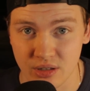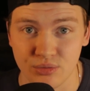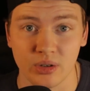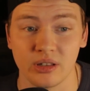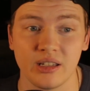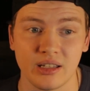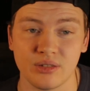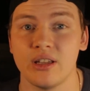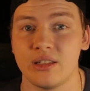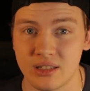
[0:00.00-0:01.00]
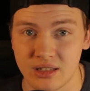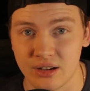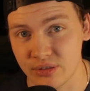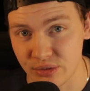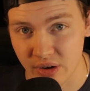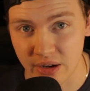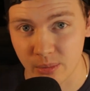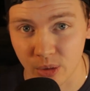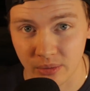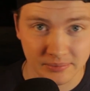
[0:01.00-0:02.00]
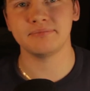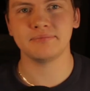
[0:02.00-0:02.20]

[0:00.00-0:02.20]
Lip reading: It's definitely viable.